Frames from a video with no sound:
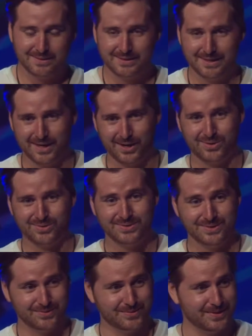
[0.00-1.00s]
Now
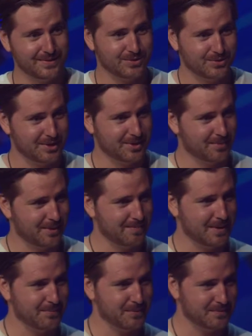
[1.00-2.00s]
you've seen the Tritium white
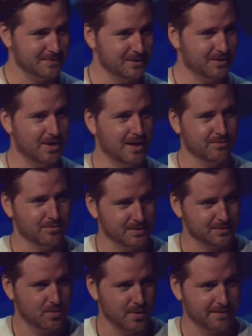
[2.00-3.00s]
paper, you've seen a lot of what
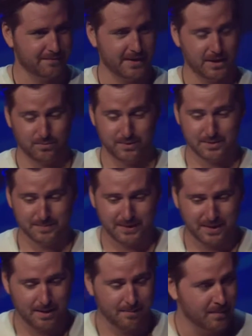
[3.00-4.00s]
it's quantified and what it's
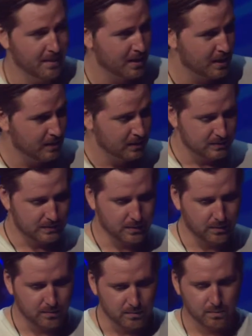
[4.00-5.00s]
become.
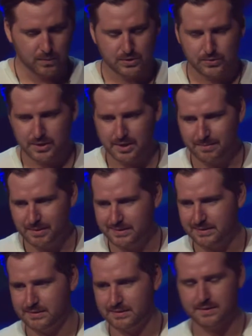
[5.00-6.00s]
So what Tritium
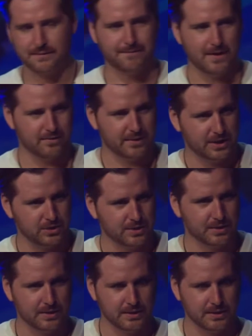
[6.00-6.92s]
is the foundation.